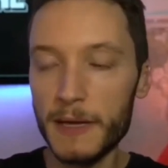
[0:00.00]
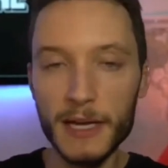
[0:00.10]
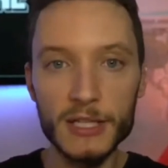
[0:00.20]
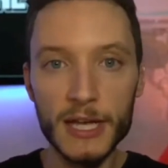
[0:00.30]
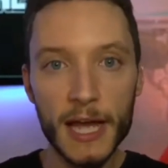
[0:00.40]

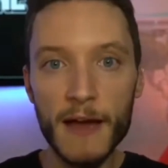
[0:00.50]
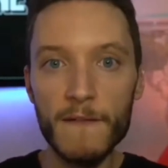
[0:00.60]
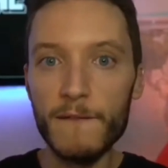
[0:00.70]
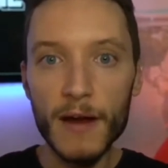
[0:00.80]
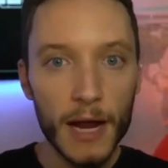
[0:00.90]
because
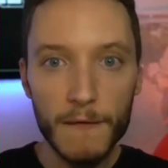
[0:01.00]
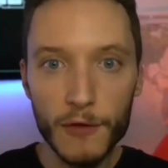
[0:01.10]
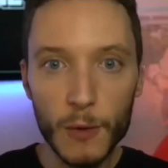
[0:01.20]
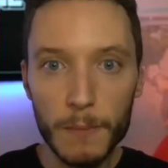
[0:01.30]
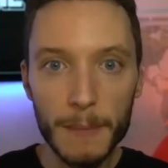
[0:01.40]
very
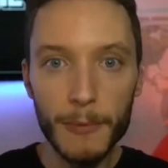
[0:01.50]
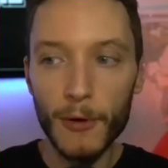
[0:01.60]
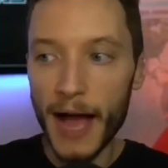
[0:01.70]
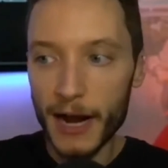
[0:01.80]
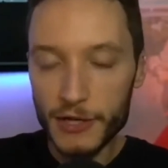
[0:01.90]
few
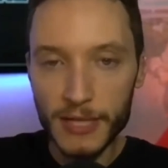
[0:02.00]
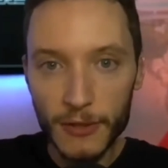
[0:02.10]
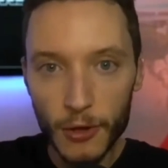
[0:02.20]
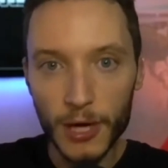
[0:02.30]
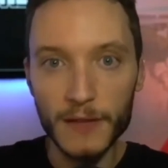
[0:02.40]
people
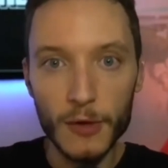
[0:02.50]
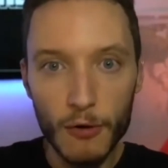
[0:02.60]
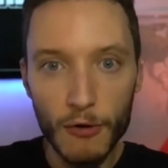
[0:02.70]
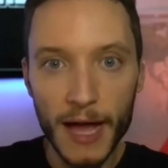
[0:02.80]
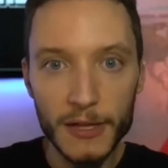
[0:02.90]
actually look at the
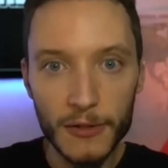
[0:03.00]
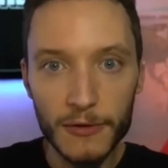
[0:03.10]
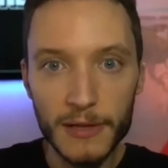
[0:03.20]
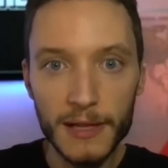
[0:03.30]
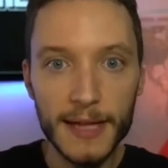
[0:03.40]

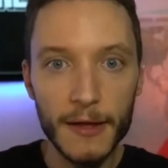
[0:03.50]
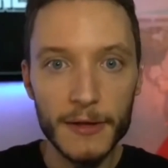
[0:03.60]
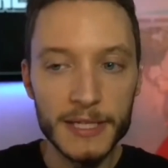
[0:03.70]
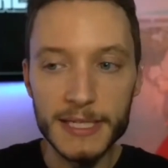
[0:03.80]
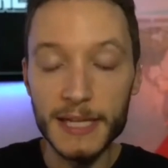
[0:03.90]
granular
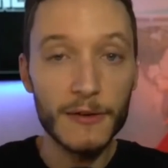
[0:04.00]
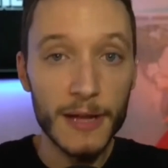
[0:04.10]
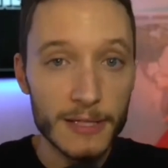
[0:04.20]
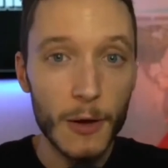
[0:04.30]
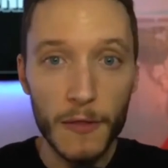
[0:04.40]
details and see there
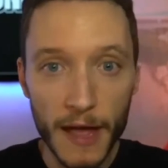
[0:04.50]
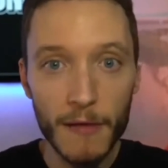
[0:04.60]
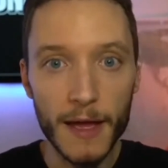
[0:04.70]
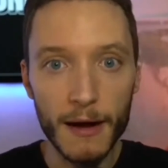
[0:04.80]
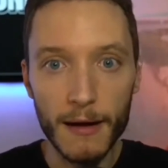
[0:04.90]
is no
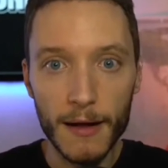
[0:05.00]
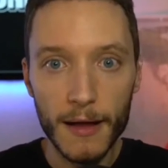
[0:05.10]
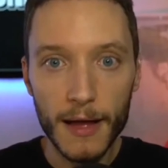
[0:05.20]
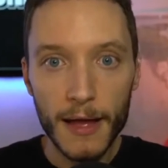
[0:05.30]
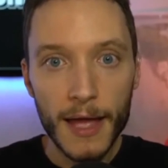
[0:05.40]
there.
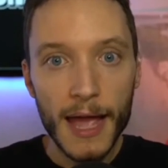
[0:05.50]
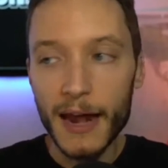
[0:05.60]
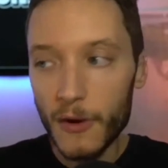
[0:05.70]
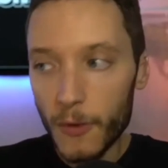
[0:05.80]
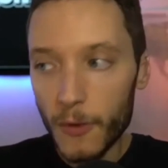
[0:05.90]

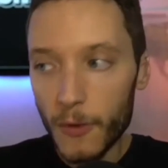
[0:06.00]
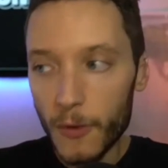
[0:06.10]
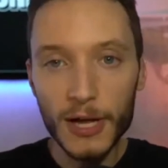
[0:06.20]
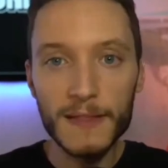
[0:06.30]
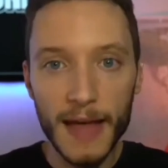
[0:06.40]
And in order to
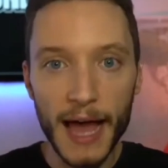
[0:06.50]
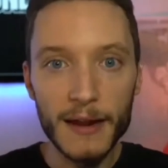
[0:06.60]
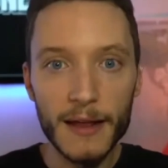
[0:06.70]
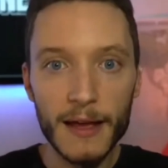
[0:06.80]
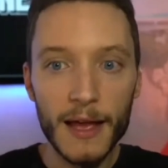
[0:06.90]
look at
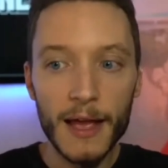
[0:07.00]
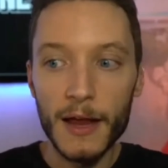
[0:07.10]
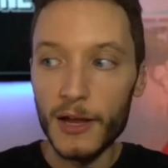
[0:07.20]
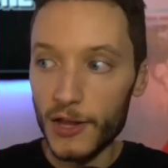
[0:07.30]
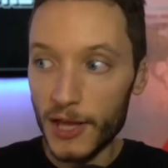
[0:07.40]
that,
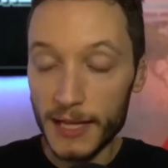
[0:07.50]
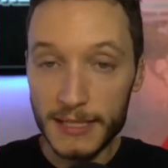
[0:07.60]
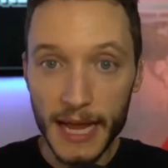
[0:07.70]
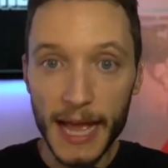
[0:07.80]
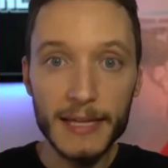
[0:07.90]

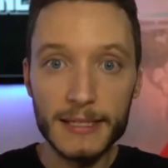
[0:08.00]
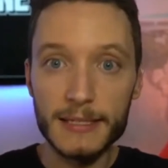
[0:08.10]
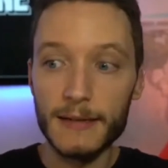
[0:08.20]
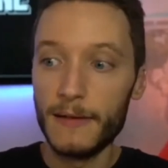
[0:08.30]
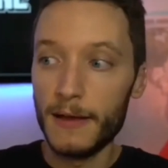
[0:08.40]
it
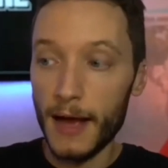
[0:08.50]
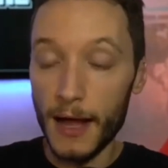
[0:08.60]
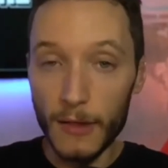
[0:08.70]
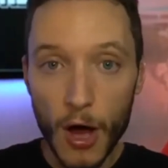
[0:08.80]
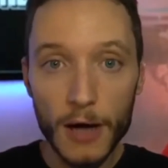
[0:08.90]
takes
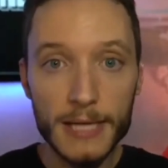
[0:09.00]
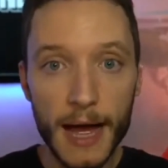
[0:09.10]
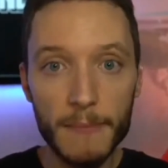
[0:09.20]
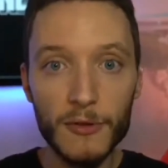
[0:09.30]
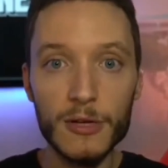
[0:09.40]
a long
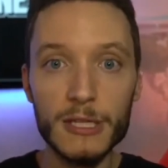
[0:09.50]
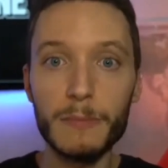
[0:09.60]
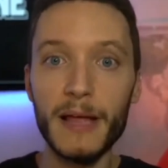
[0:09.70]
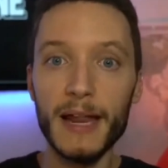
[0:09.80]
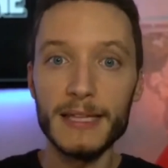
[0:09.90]
time to
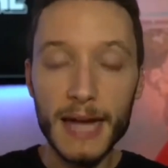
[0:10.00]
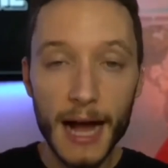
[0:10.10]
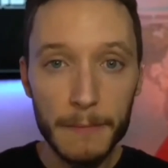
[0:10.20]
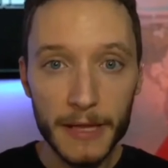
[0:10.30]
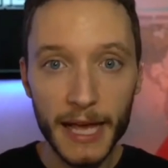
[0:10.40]
explain. It's
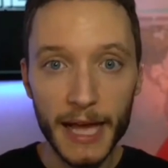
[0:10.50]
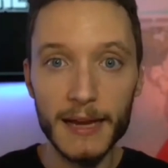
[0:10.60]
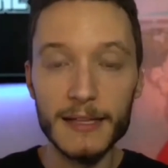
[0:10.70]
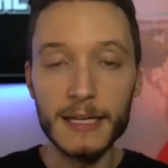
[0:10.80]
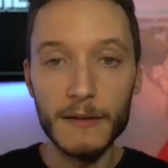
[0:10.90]

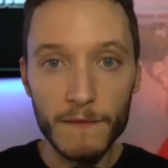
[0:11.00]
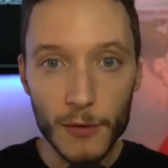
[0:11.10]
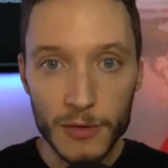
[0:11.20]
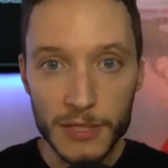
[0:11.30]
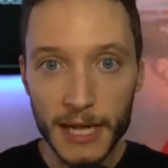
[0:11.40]
complicated. It's
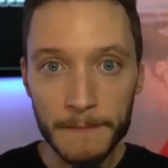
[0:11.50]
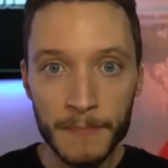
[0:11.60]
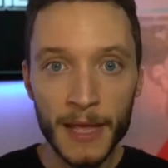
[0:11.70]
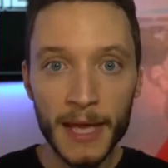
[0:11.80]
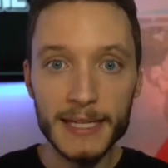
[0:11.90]

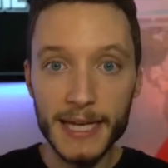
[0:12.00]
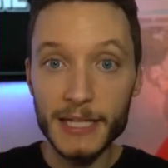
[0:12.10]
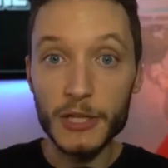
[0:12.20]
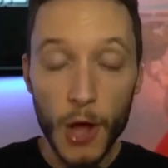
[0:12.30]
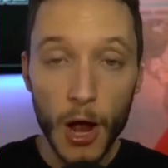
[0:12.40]
confusing. It
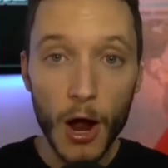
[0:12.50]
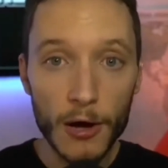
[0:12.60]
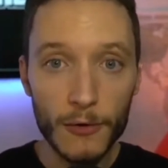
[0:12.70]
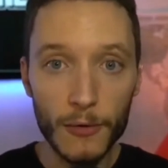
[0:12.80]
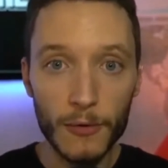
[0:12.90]
takes long
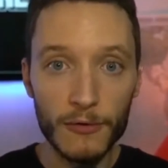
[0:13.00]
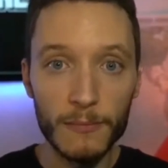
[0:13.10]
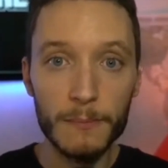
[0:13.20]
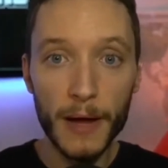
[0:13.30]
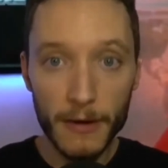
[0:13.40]

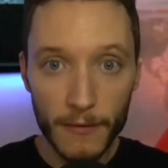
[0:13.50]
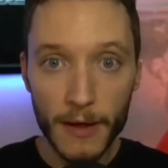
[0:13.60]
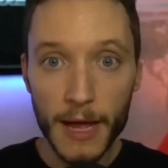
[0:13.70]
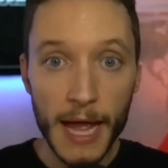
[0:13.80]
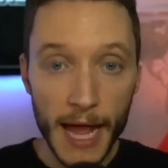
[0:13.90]
articles. But
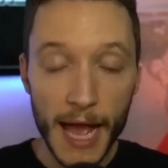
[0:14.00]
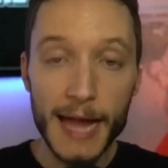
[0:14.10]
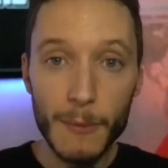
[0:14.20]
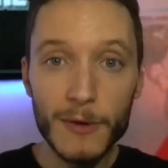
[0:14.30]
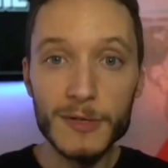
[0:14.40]

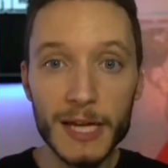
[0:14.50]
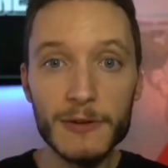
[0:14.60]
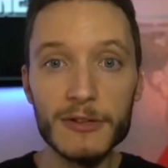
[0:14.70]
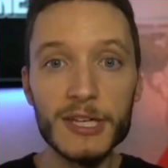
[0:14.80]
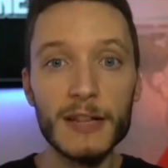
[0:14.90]
anyone who's
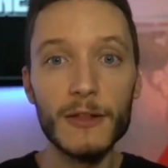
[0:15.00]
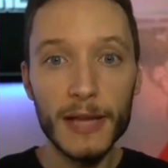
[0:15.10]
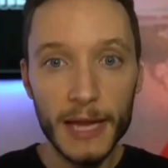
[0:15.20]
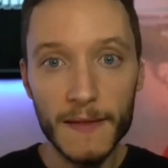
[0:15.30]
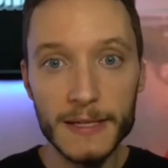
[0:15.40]
interested in
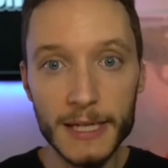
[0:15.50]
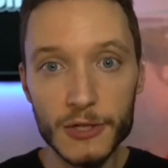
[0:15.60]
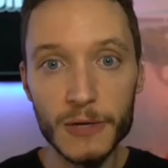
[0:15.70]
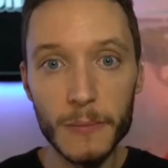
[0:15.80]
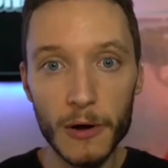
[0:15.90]
looking in this
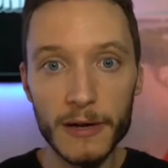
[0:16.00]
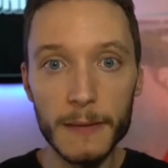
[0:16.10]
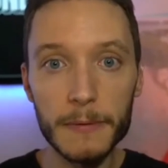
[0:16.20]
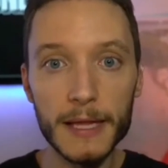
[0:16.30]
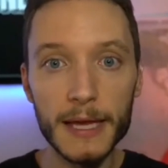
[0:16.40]
issue more
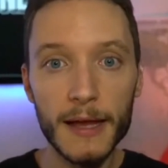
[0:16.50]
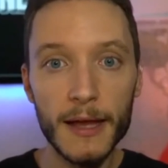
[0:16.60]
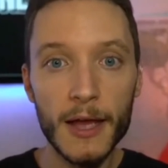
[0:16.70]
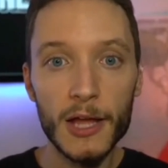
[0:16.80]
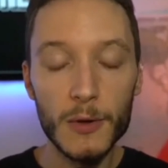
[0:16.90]
deeply,
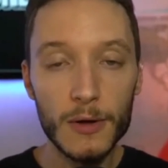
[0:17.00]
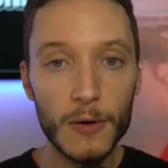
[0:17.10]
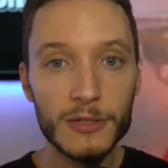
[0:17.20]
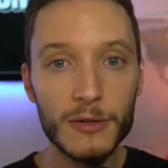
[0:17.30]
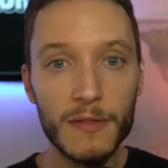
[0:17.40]
you can
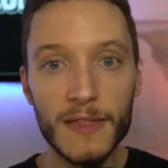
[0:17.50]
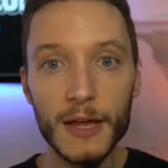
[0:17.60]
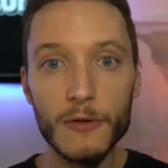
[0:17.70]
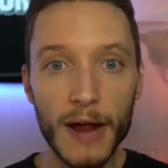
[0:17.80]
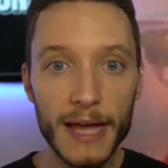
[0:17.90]
go to
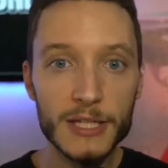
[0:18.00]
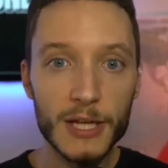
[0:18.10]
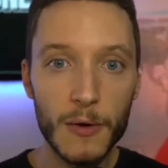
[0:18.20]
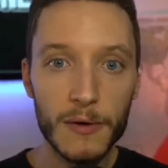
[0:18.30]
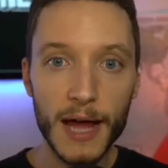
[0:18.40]

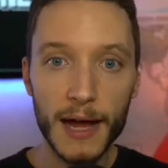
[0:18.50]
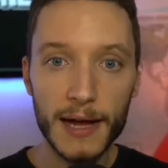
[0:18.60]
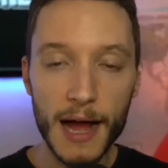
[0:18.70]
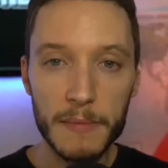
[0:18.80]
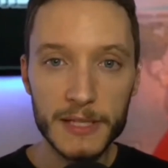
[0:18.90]

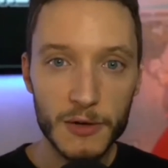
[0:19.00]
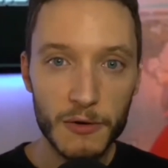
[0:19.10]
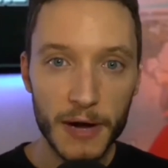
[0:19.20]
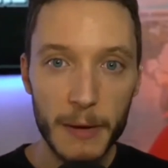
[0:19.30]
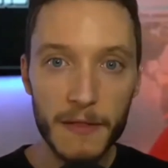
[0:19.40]
thegrayzone.com. That's
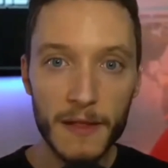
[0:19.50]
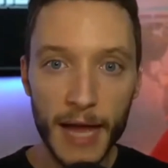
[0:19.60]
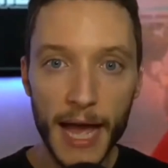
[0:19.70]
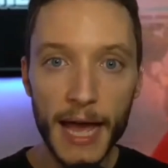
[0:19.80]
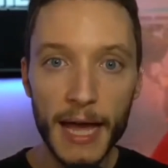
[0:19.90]
gray with
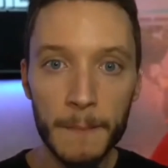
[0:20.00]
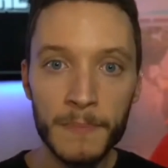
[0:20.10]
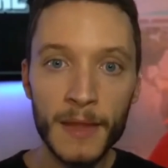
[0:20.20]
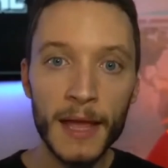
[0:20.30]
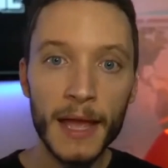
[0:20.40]
an
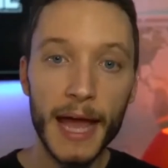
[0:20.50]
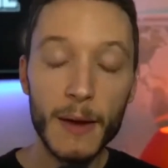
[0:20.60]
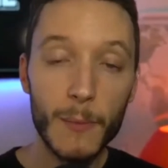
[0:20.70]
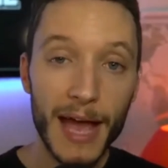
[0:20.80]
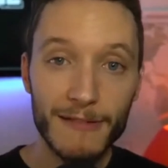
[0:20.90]
A.
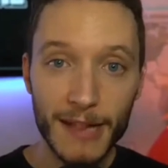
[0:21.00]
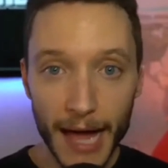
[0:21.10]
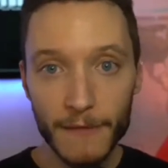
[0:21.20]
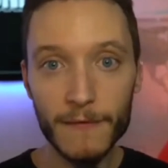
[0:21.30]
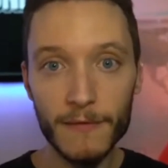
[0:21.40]
And we have a
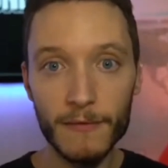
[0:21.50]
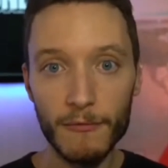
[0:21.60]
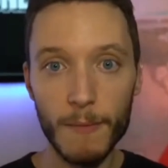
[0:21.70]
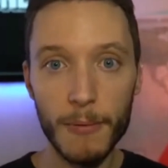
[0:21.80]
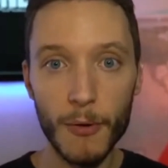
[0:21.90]
lot of
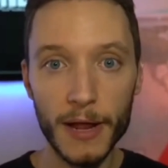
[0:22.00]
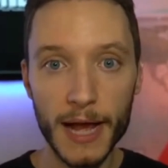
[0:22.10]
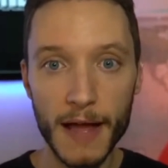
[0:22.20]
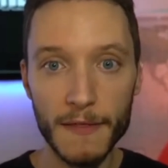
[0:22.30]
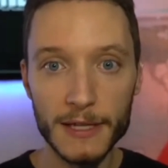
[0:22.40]

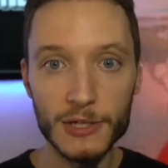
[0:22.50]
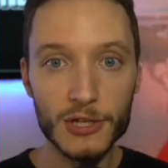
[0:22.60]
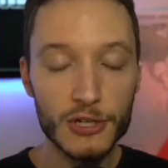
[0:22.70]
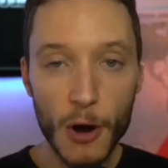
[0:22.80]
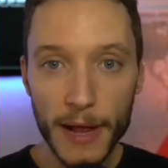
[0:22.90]
reporting on this,
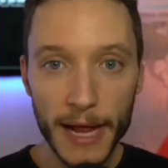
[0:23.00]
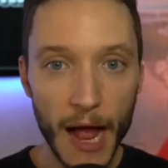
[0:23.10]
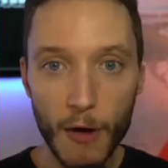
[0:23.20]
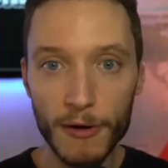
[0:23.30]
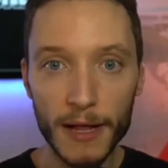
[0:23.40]
just showing
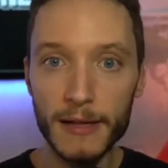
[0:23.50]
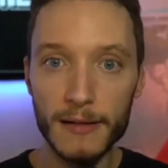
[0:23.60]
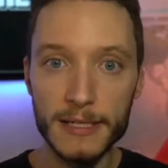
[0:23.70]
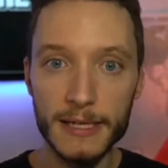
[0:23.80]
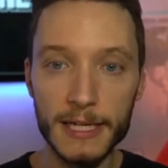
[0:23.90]
how
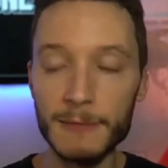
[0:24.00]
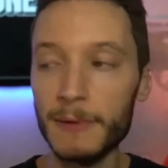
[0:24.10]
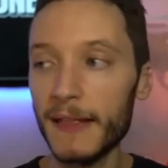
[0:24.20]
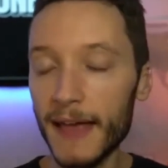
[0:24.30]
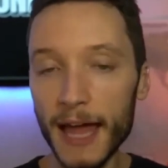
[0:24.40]
ridiculous it is.
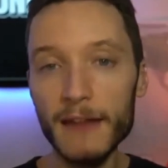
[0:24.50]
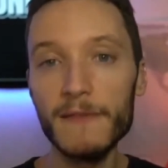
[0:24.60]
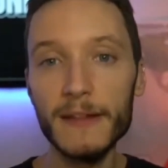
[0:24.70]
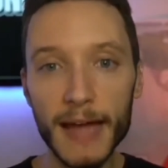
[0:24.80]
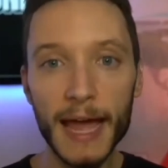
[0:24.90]
But at the end
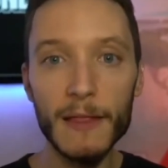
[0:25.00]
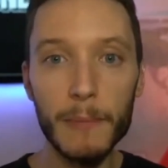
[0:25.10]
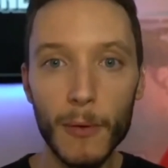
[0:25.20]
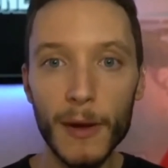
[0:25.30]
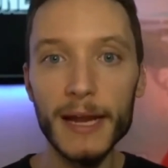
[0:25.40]
of the day, the
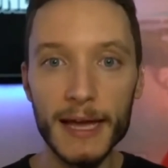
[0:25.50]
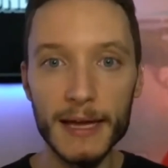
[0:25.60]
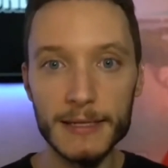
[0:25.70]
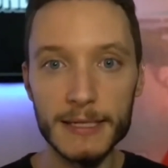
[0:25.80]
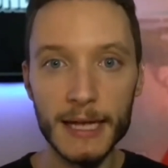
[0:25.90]
point
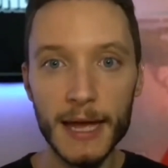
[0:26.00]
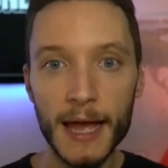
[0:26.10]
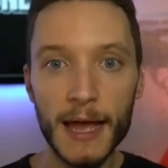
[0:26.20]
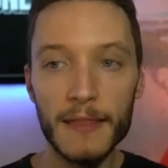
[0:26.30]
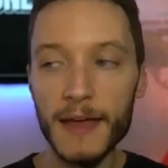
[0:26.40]
is
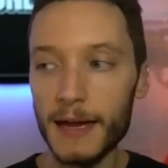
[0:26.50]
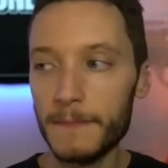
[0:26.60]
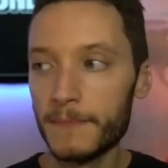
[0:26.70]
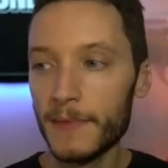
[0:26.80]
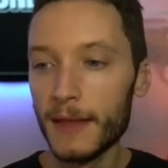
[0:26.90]
that